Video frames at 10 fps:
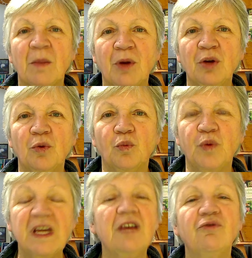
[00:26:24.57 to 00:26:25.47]
But
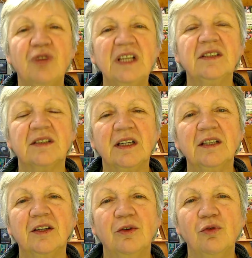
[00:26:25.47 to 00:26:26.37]
we
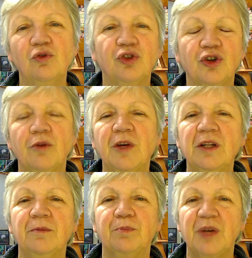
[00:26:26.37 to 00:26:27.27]
recycle
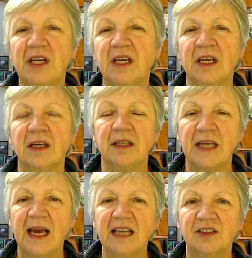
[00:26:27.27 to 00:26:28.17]
human pee.
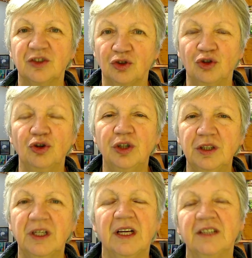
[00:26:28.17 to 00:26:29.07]
Yes,
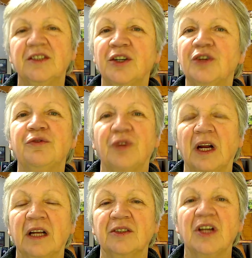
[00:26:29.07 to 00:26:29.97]
urine is our
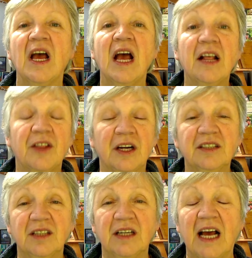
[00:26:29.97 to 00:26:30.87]
friend.
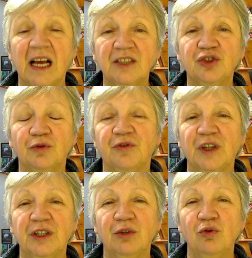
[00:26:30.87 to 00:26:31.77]
There is an actual
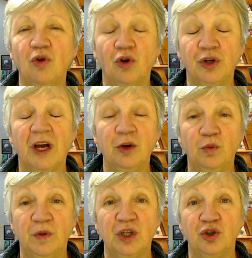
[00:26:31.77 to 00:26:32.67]
video on how
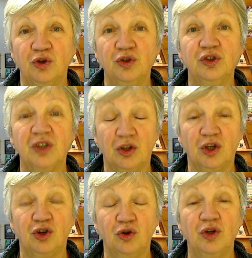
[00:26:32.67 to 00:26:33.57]
we use
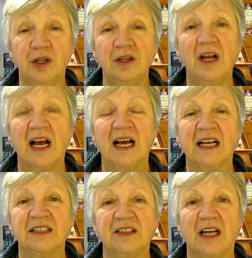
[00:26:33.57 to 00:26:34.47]
the urine
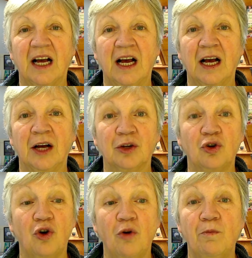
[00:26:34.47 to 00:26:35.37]
as a
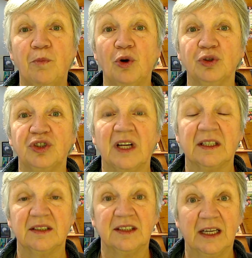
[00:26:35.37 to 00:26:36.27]
compost
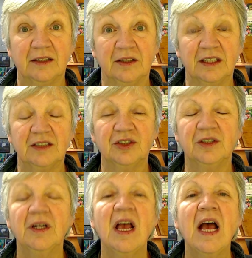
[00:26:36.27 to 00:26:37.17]

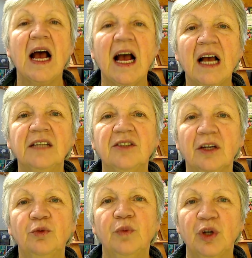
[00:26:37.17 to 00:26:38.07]
accelerator and
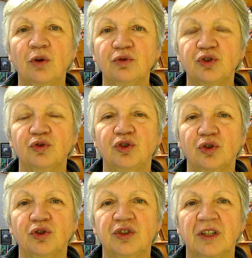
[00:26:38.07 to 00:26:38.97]
how we also
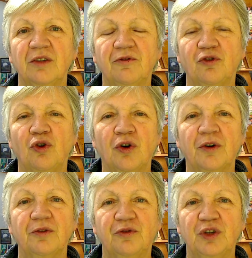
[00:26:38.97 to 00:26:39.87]
use it
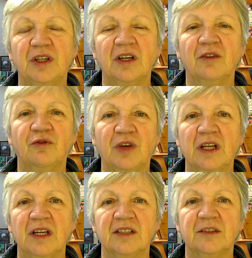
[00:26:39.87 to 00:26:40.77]
for feeding
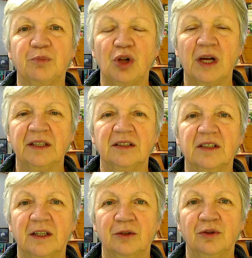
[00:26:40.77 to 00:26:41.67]
various
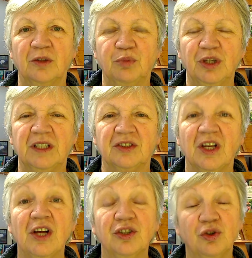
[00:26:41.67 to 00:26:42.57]
plants around the
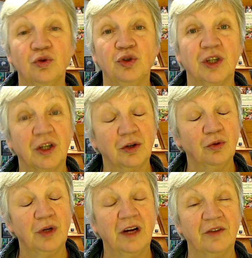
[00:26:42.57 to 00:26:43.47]
place. So you can
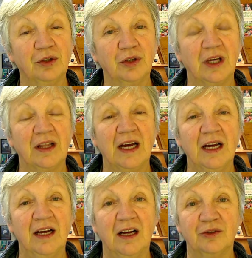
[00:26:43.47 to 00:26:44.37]
go and have a look at
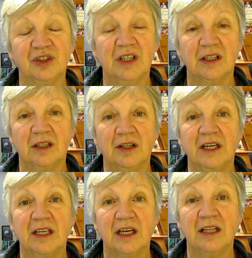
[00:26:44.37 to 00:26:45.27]
that. I'll stick the
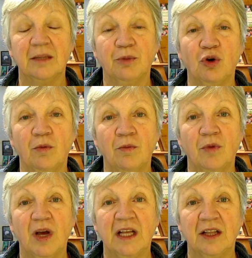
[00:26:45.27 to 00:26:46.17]
link in the
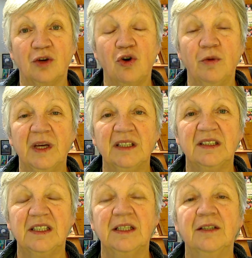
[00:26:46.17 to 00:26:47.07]
bottom in the
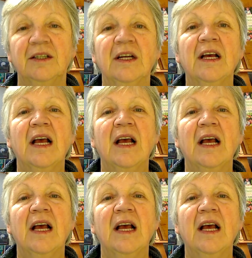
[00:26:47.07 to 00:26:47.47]
comments here.